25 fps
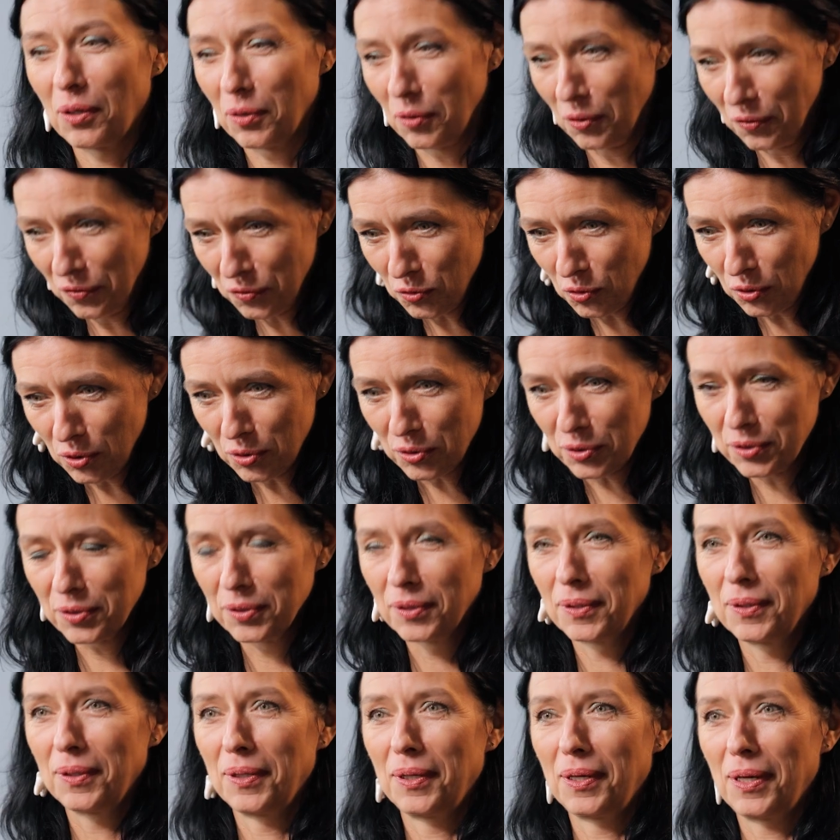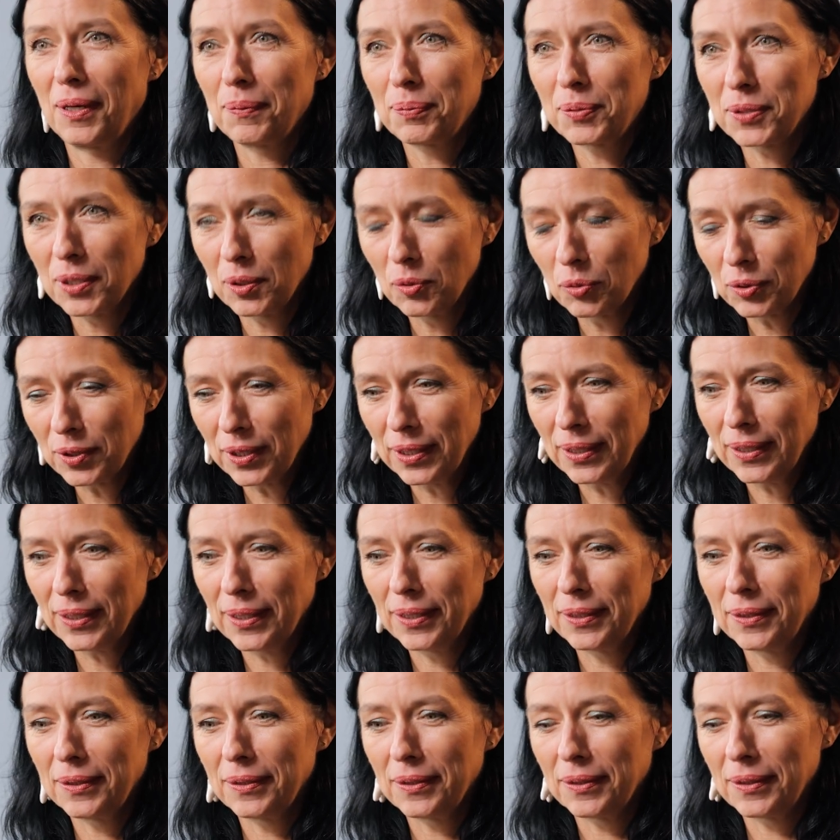Of course, absolutely.
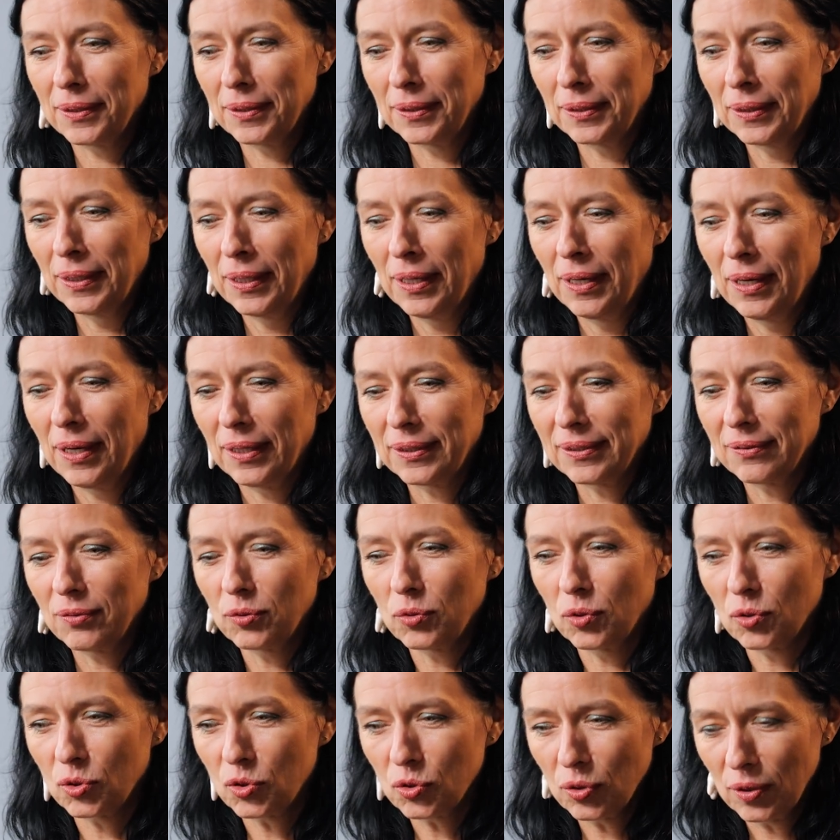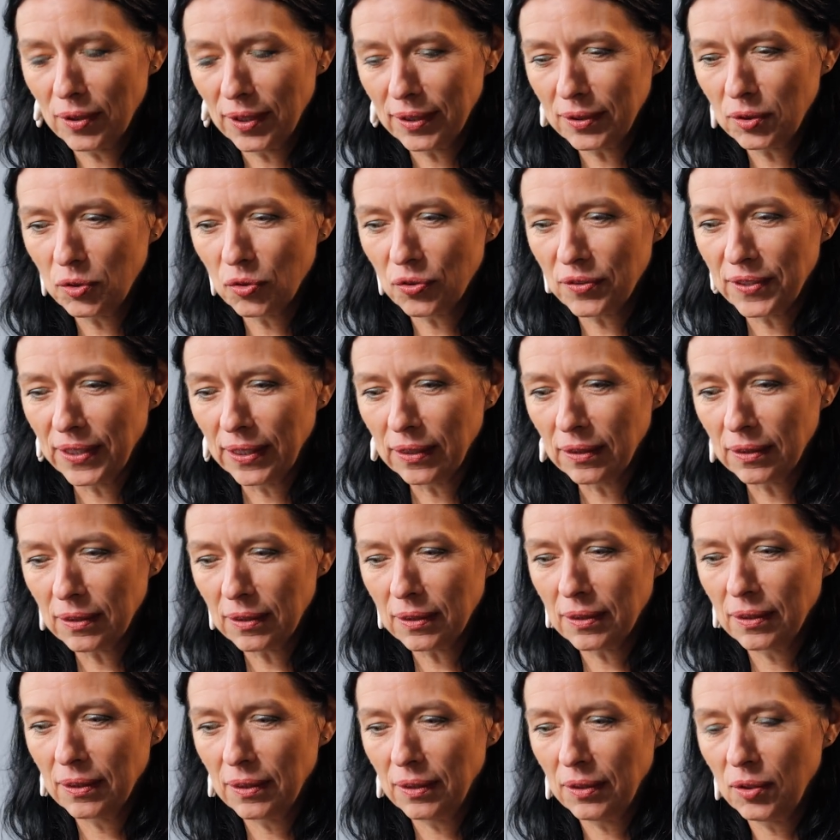And I would also like to
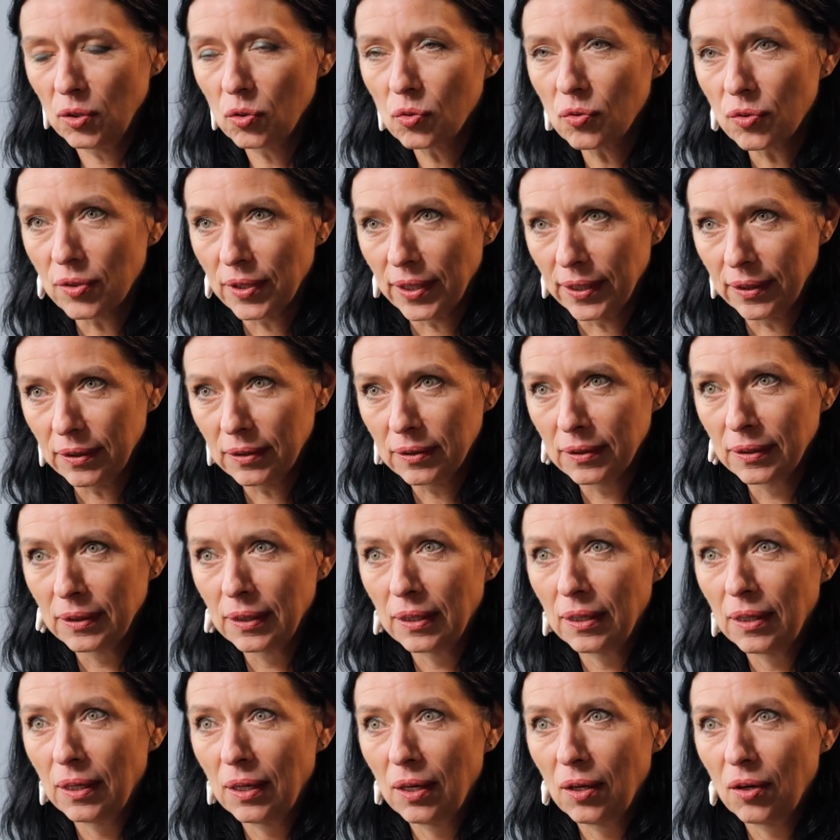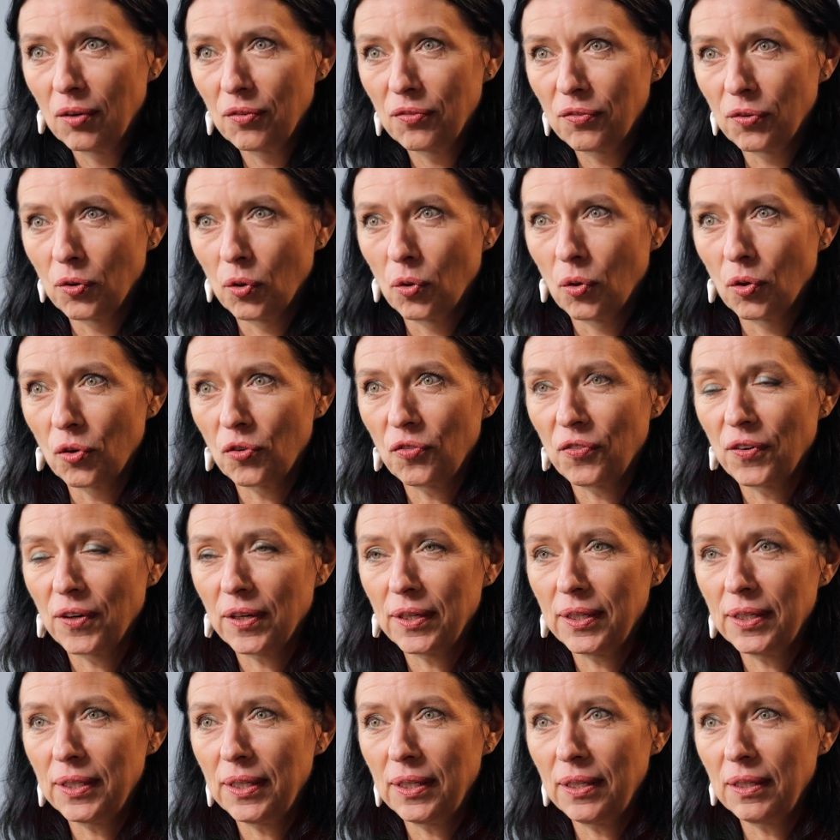thank Ukraine for
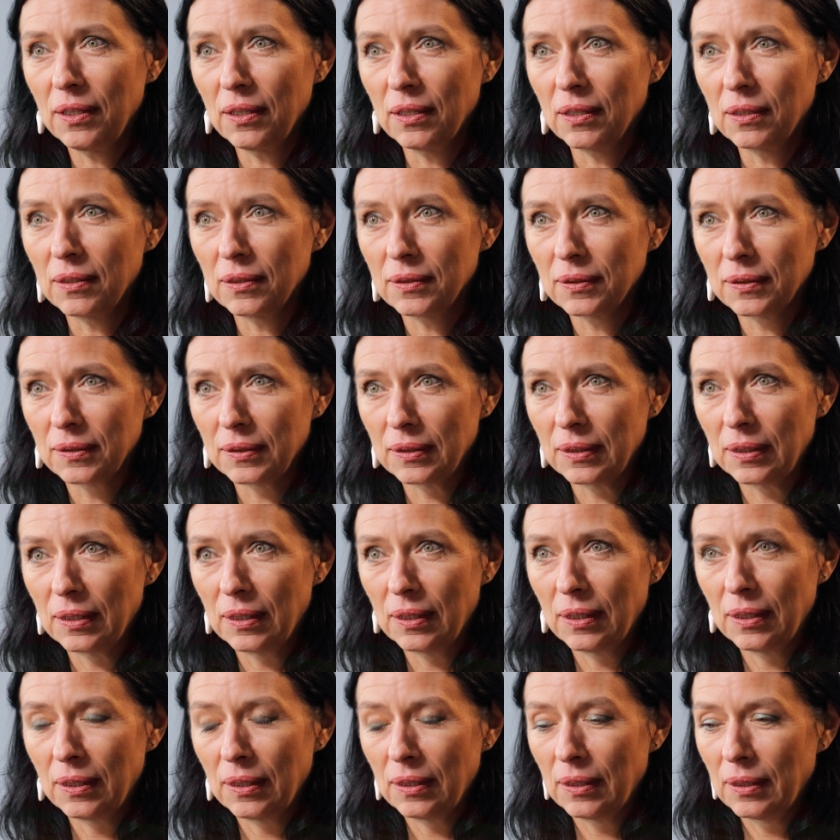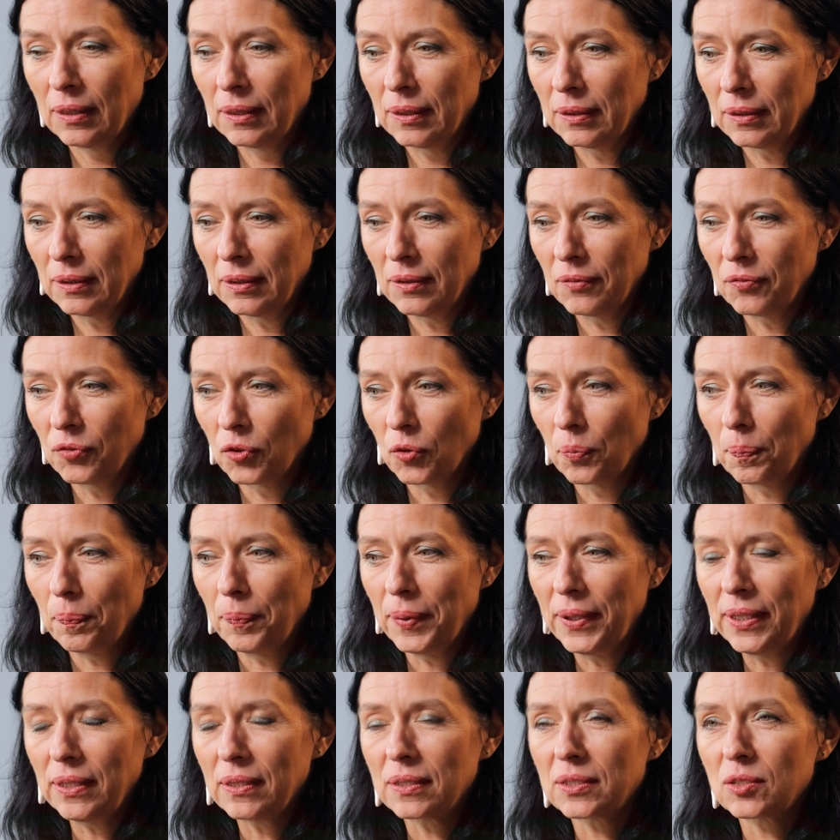fighting, for
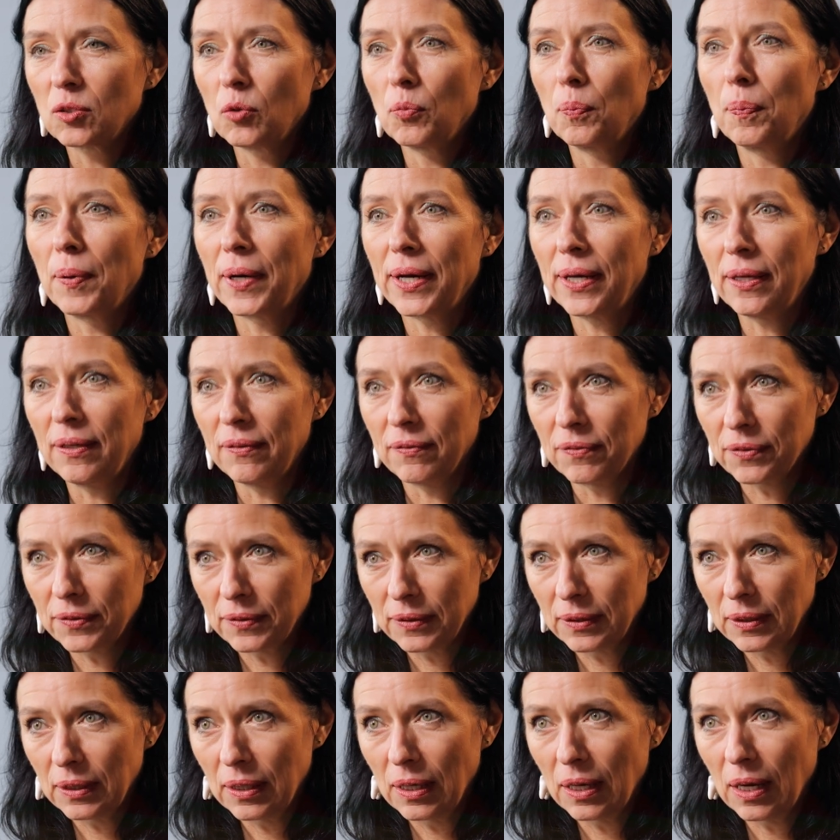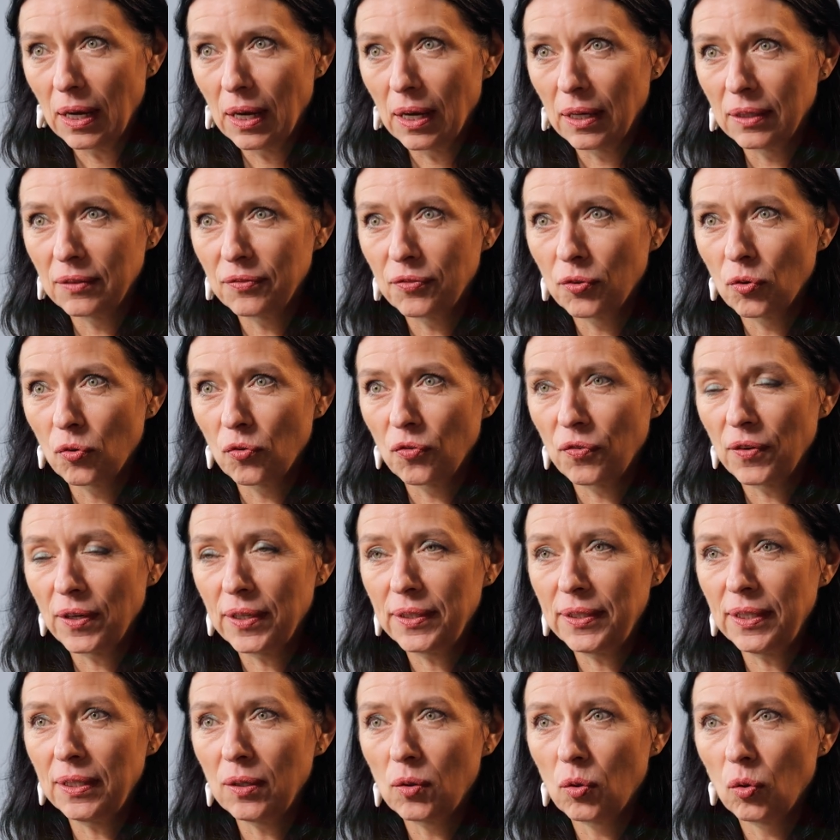being so brave, and for
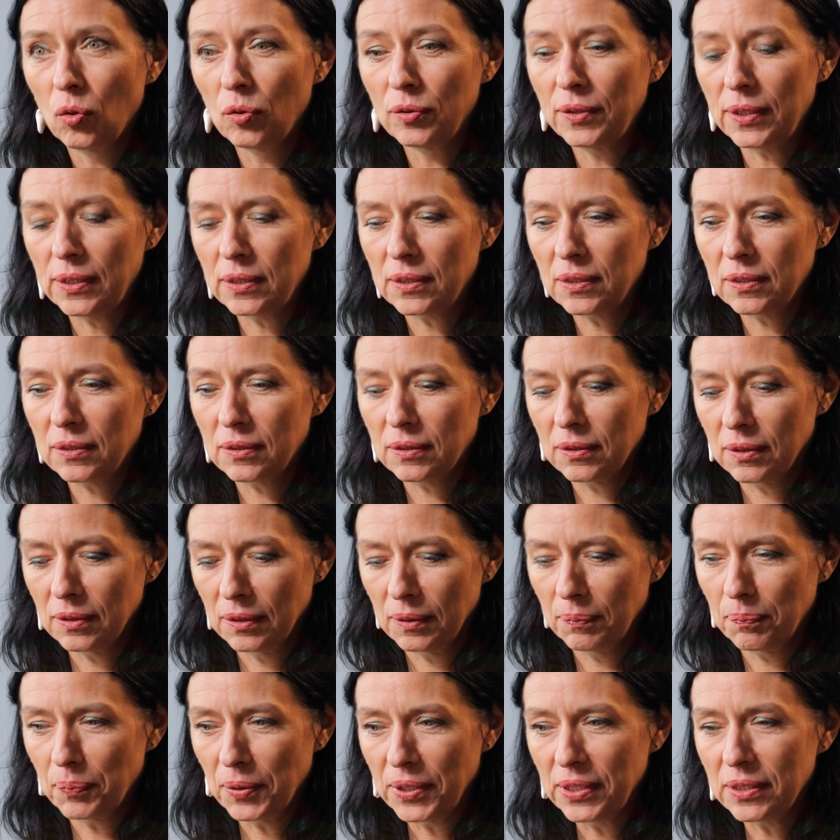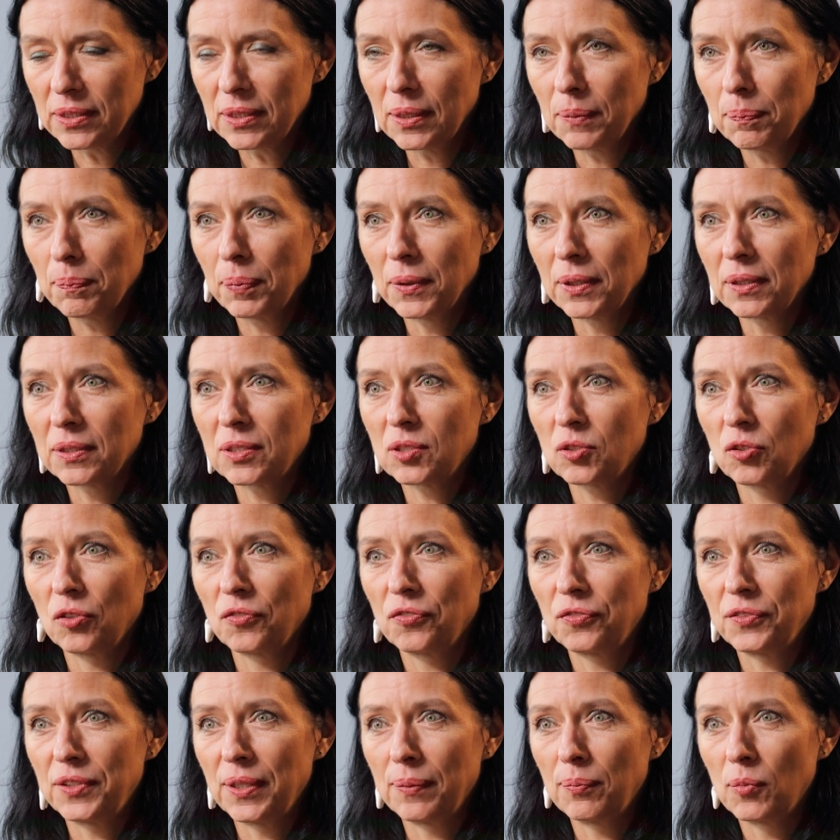fighting all these principles
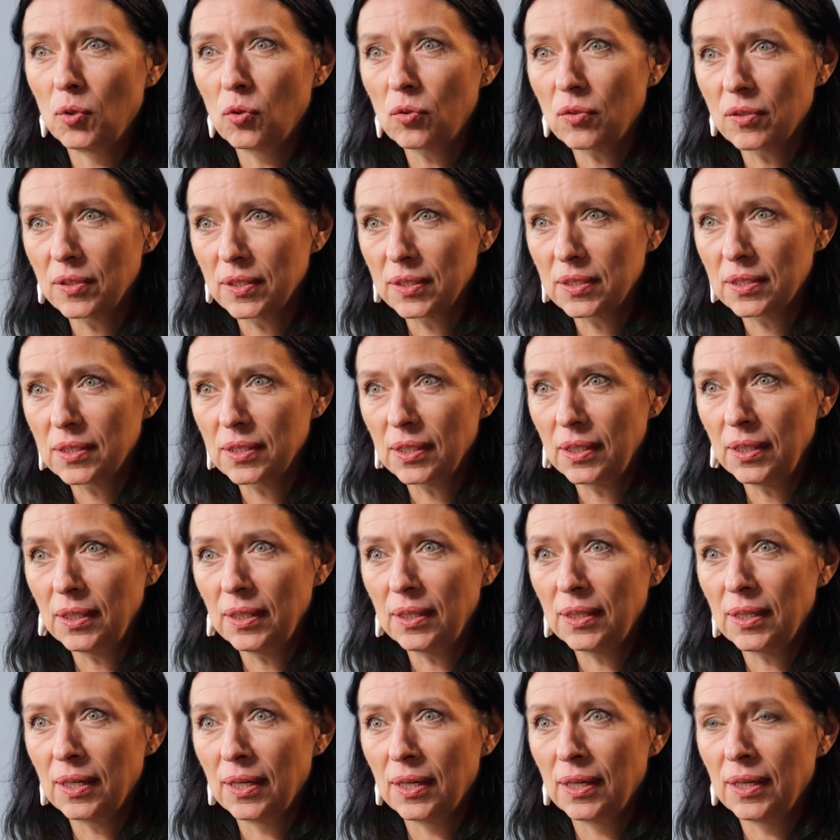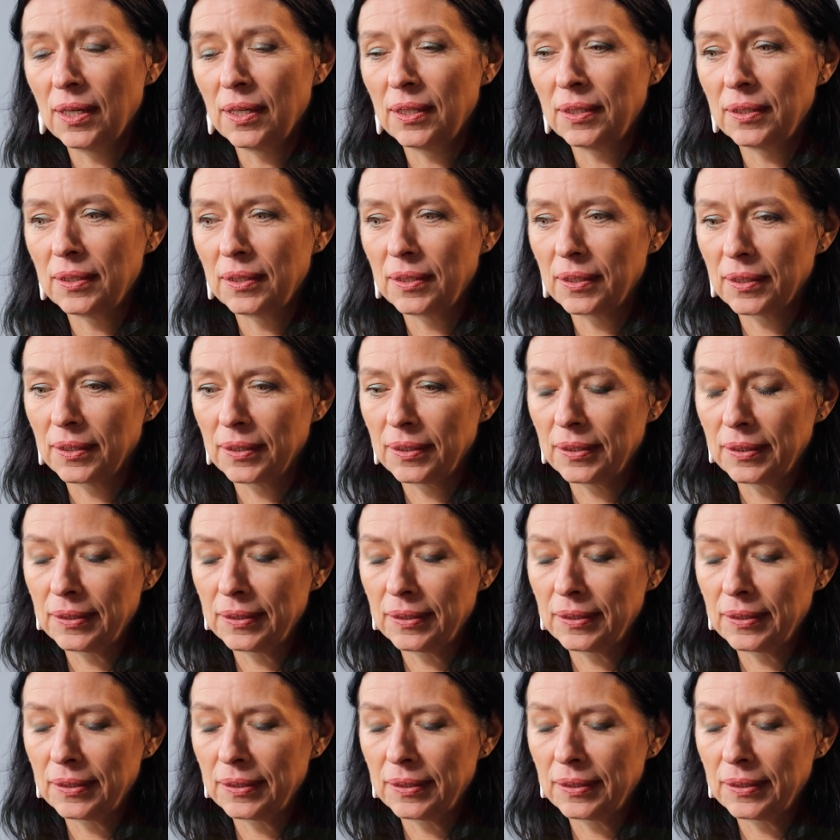of democracy, and